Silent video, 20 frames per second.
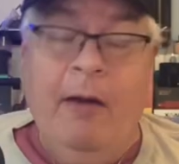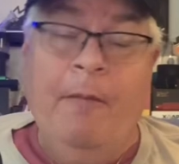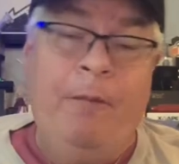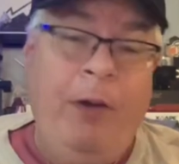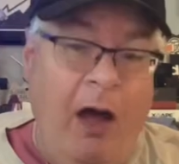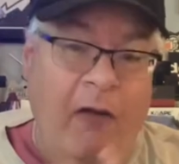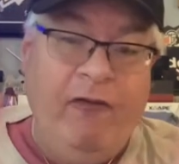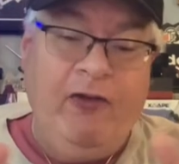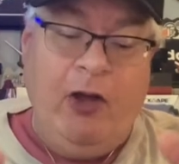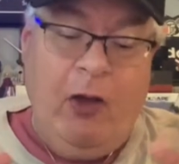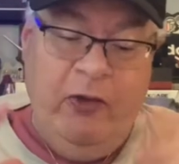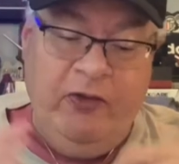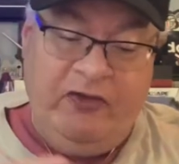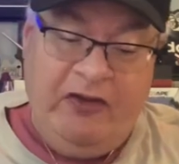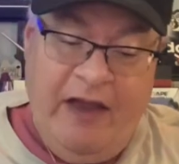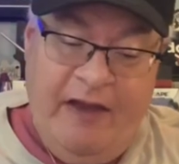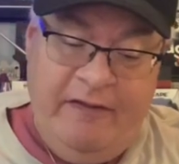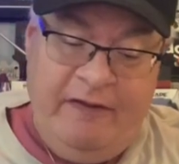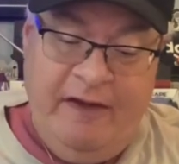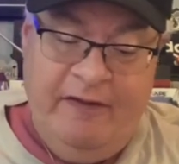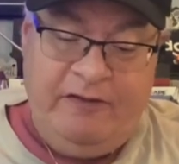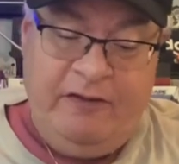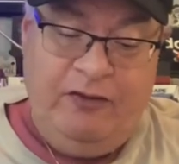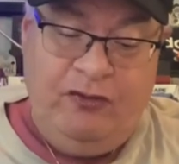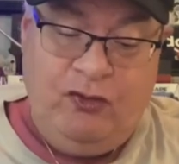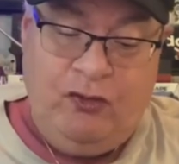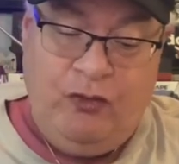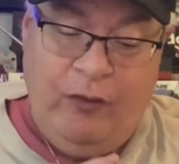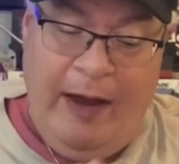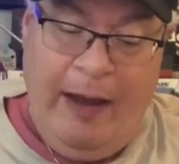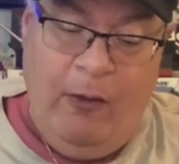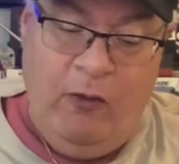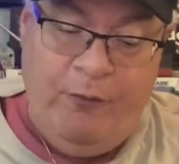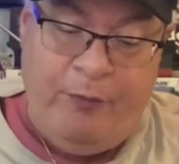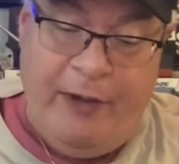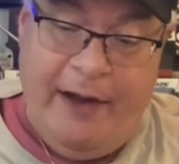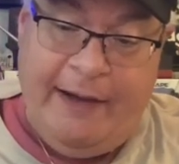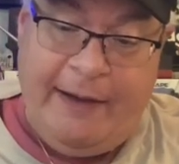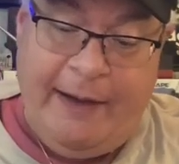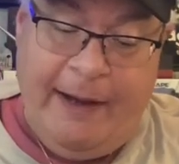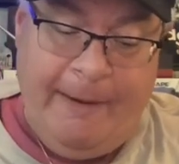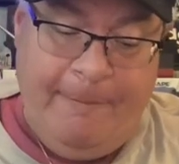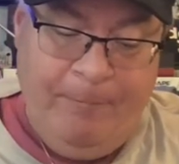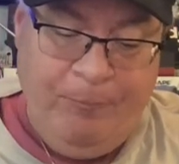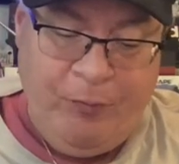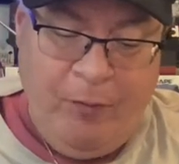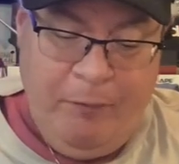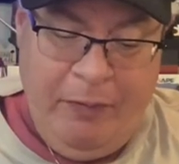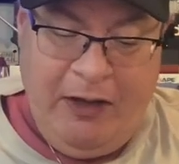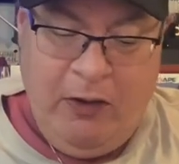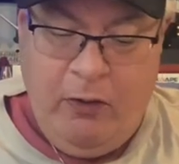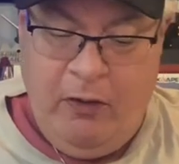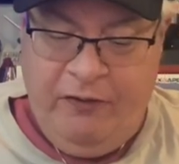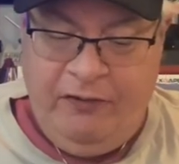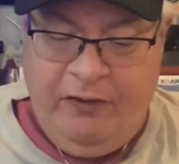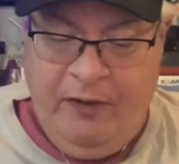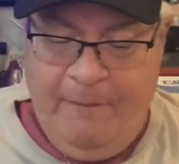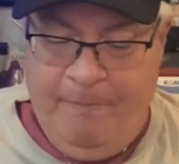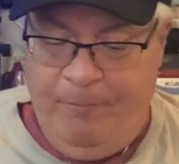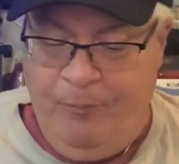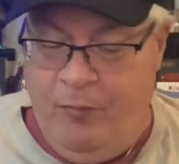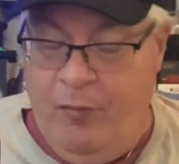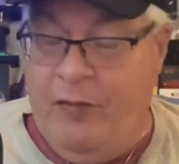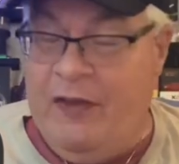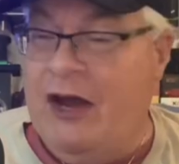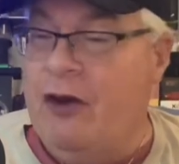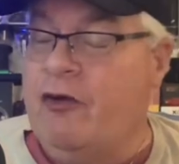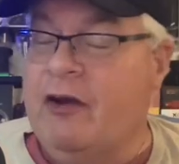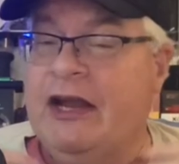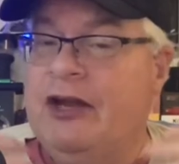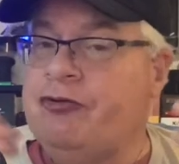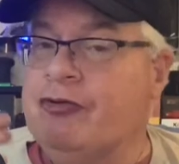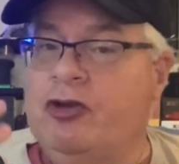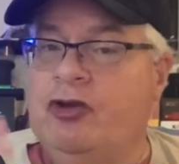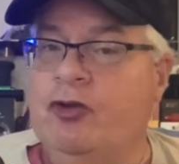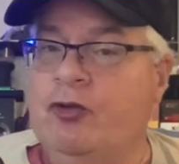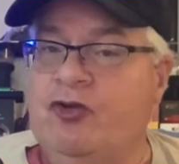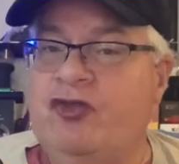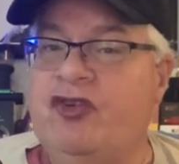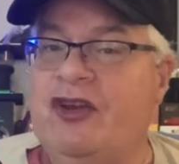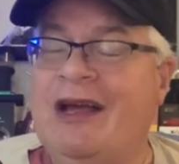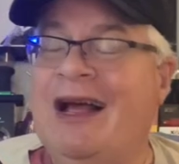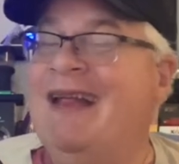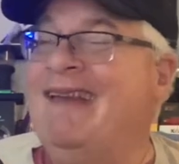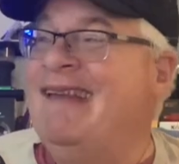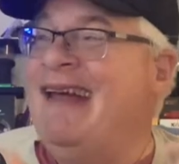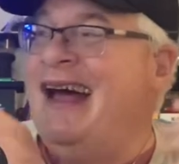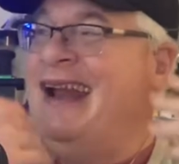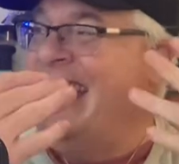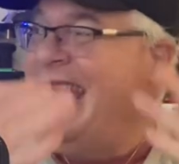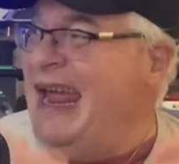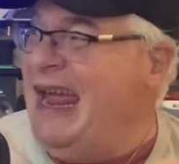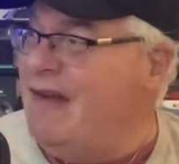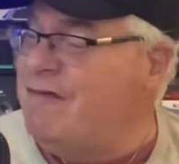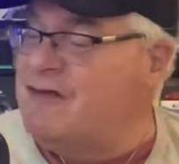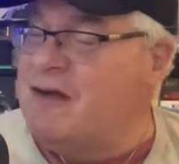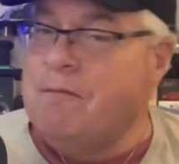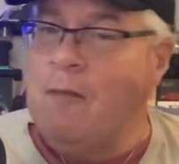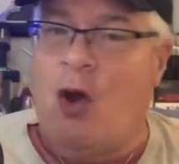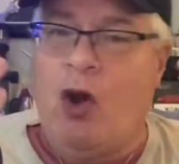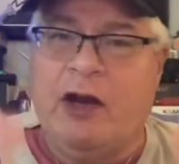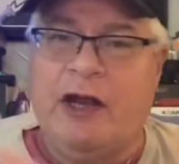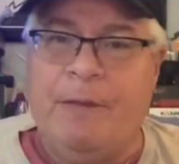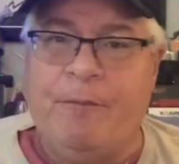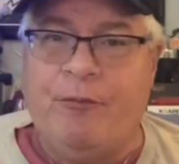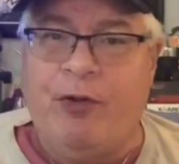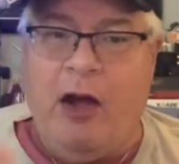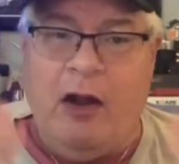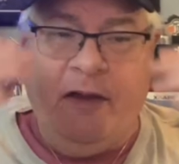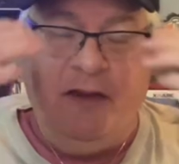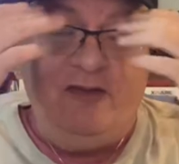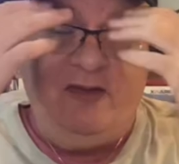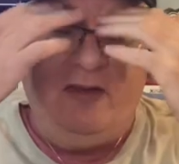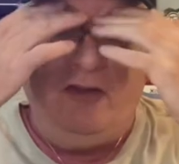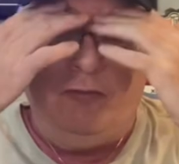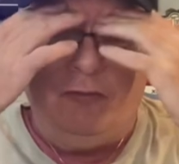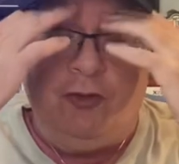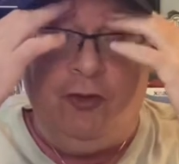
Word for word: Puffco says this is groundbreaking because they're introducing a lot of aftermarket products.